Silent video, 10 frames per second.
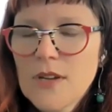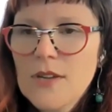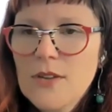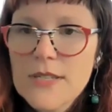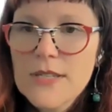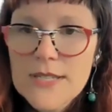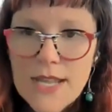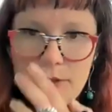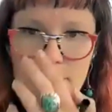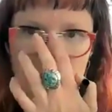Okay, you can
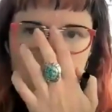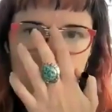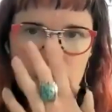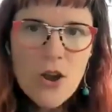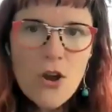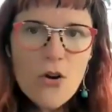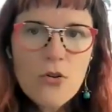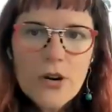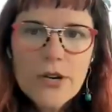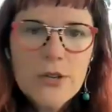stay with that one,
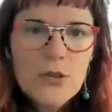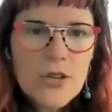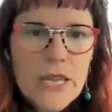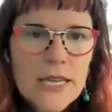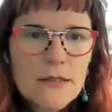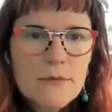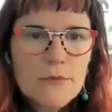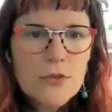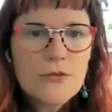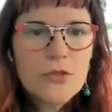or you can
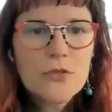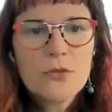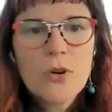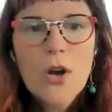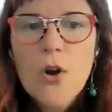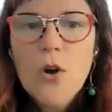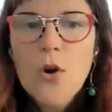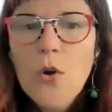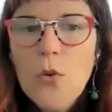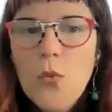move to
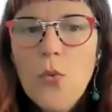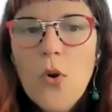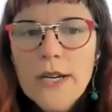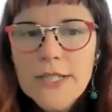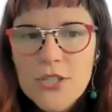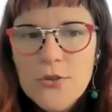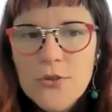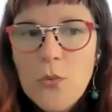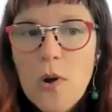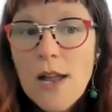what do you
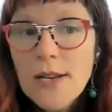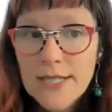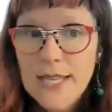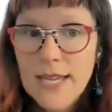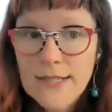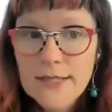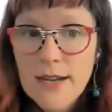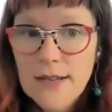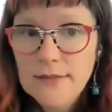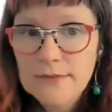want to get done?